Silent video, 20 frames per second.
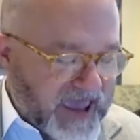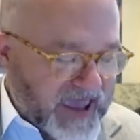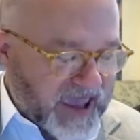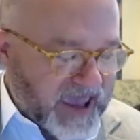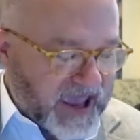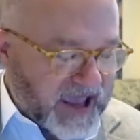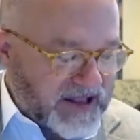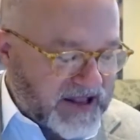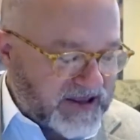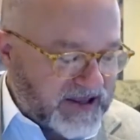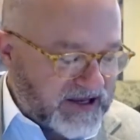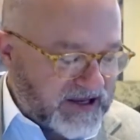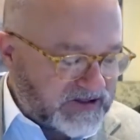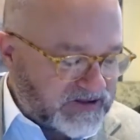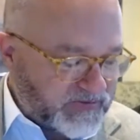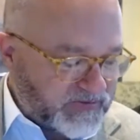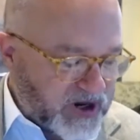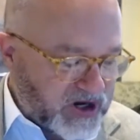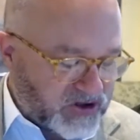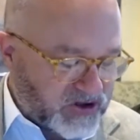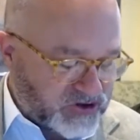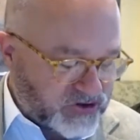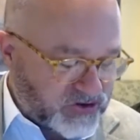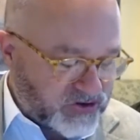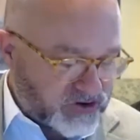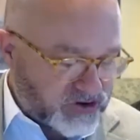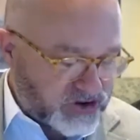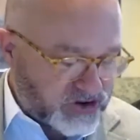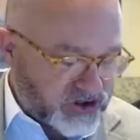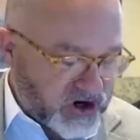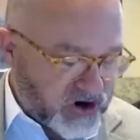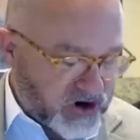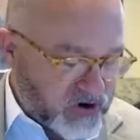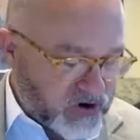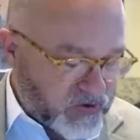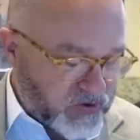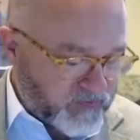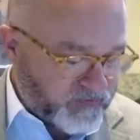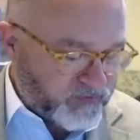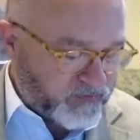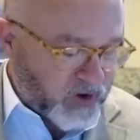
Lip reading: And these pictures show